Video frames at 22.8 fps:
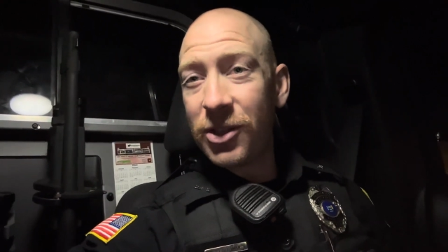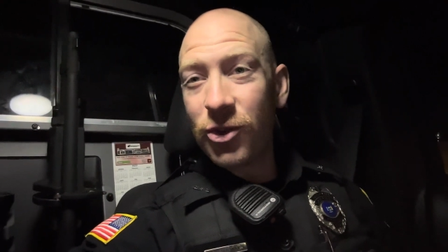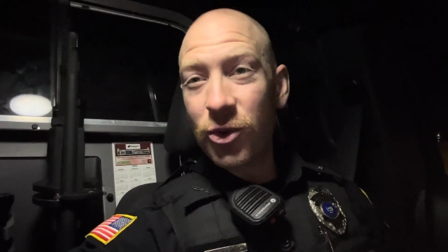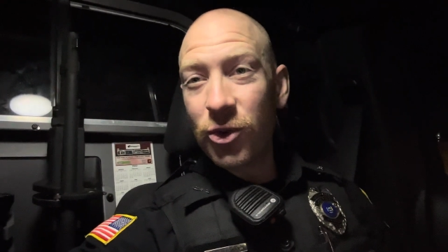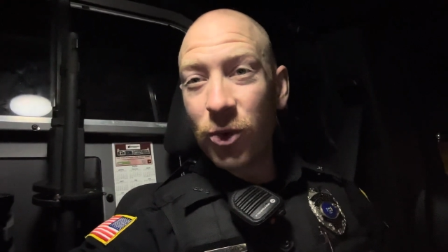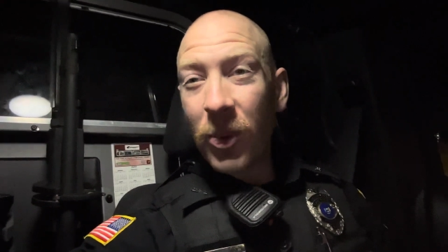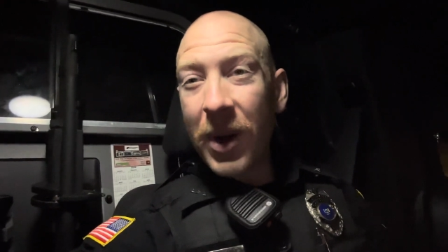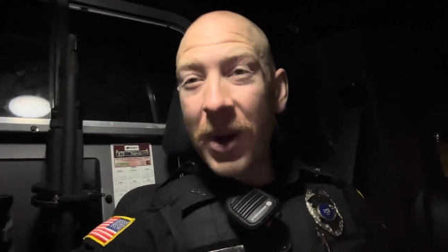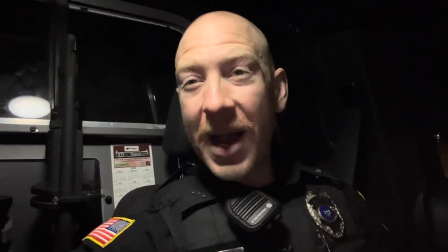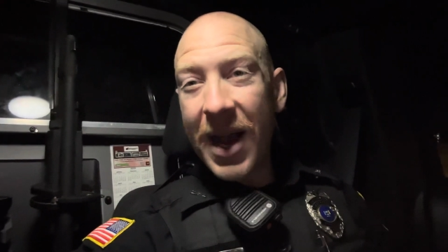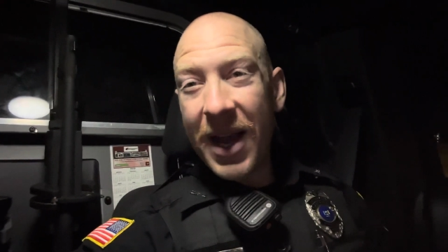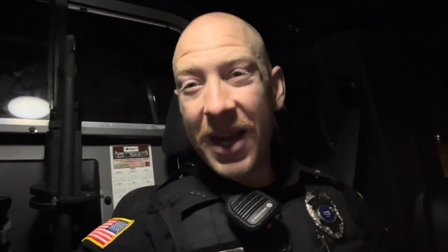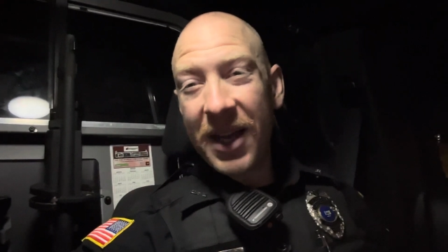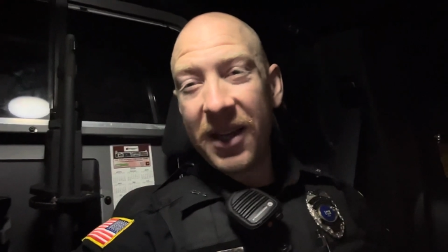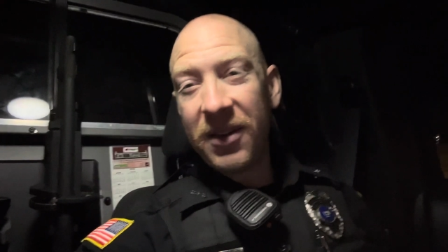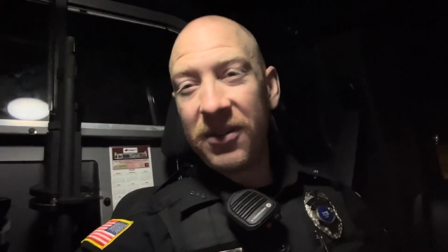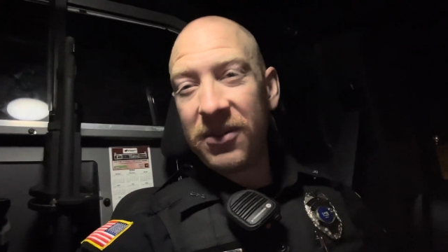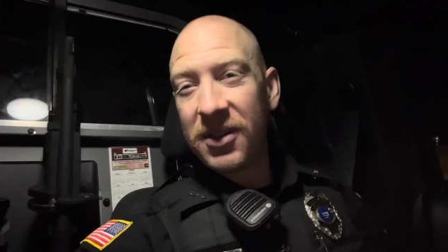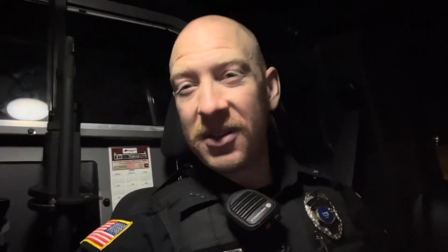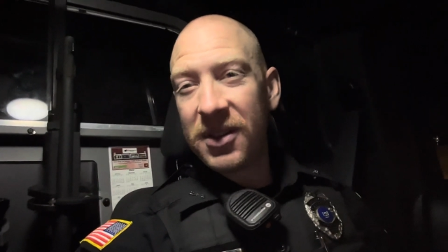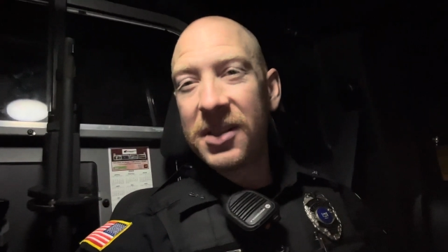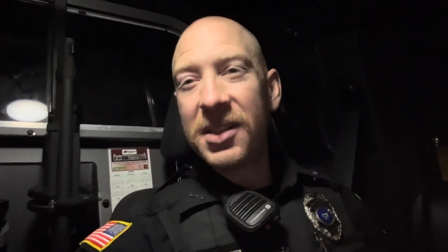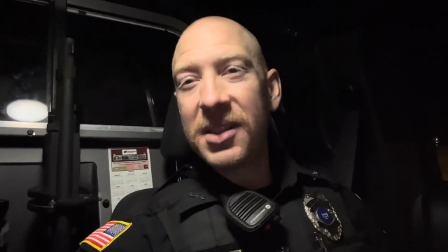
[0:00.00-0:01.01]

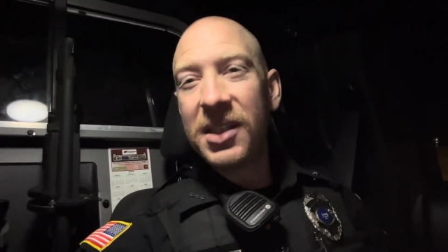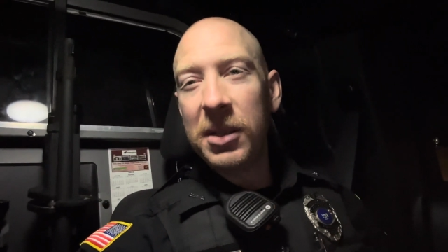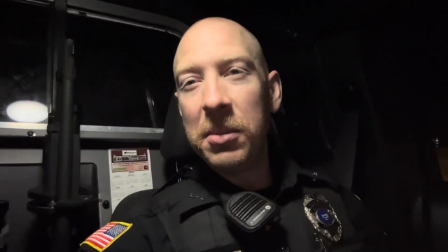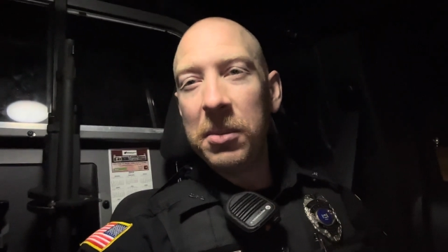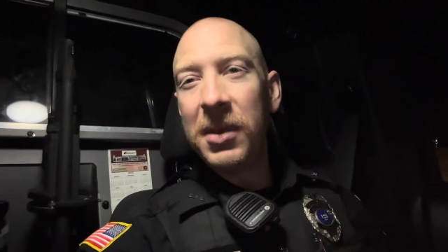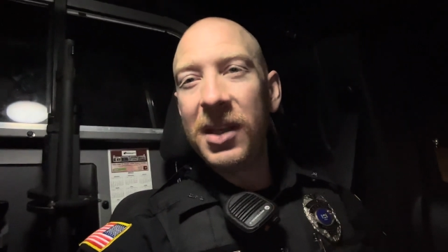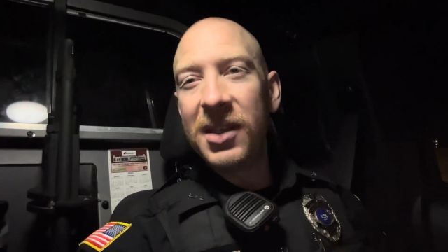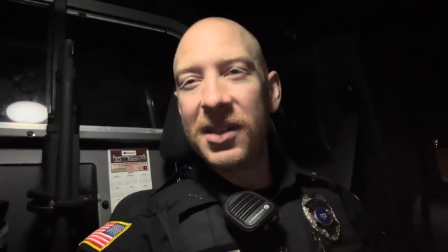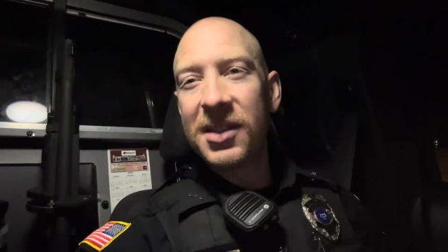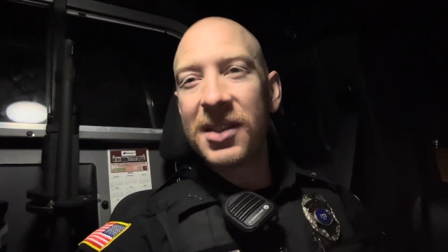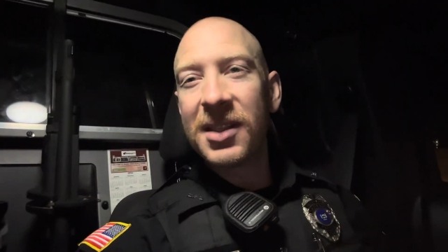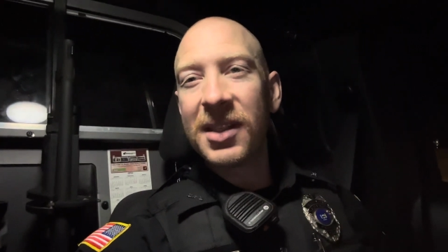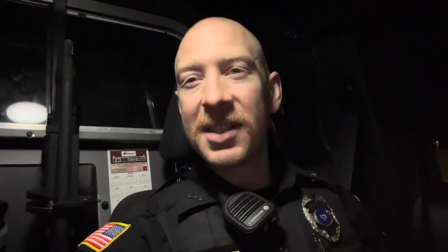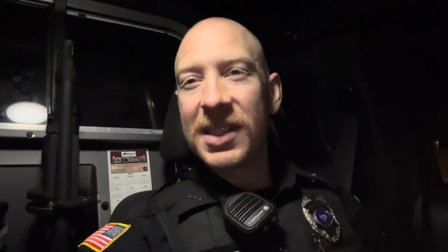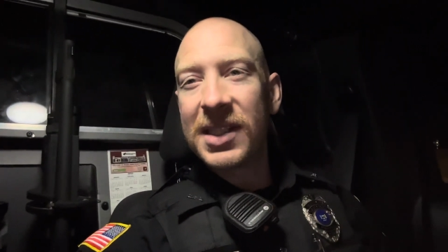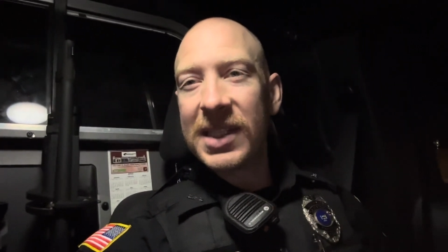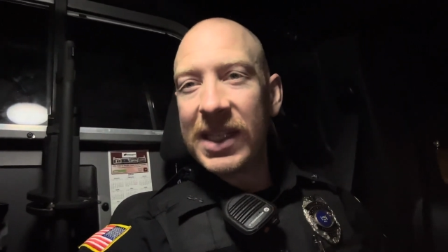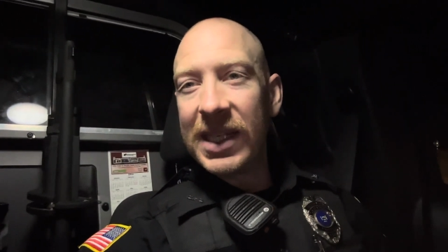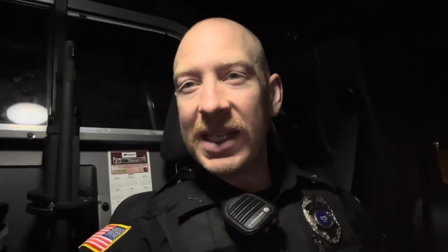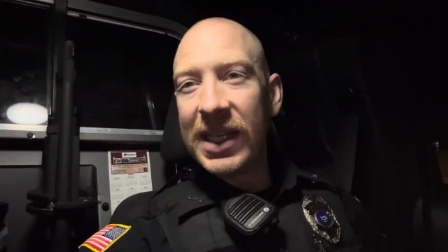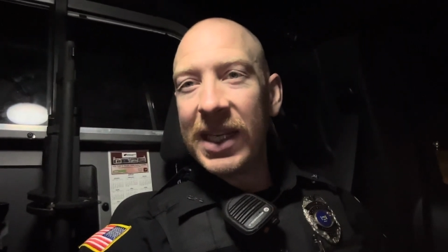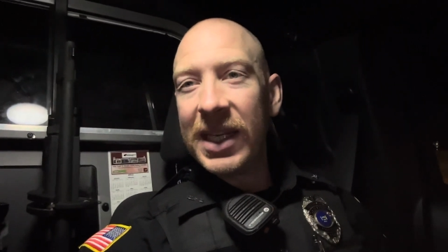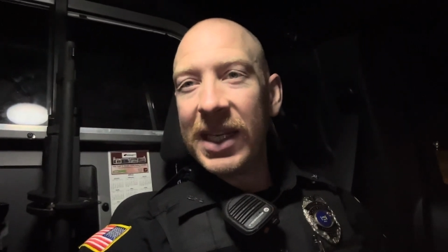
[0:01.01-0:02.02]
drive to see me
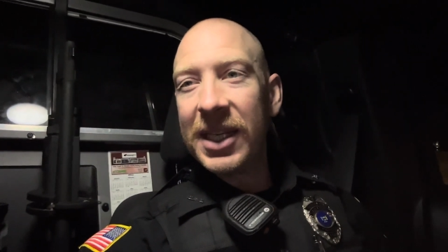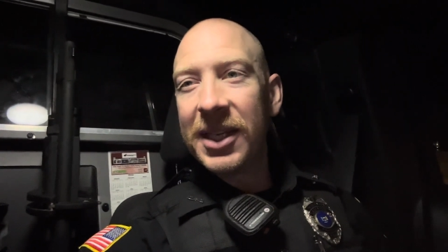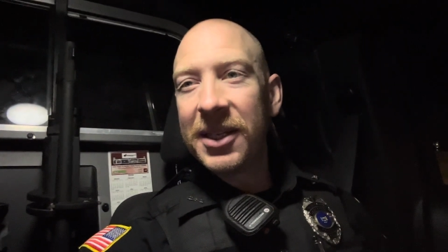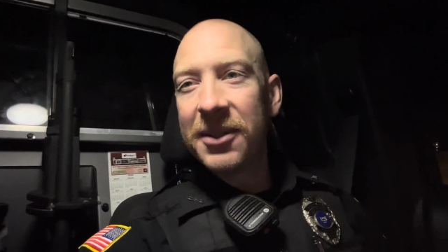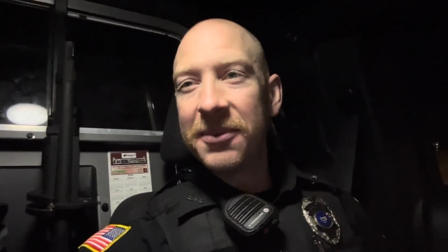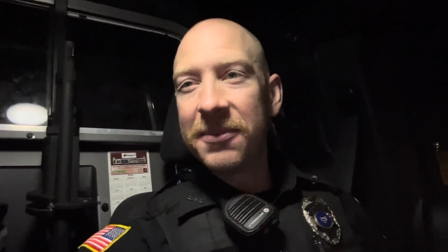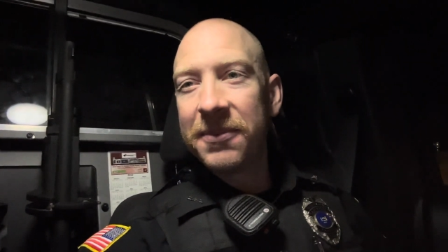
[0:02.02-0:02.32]
succeed.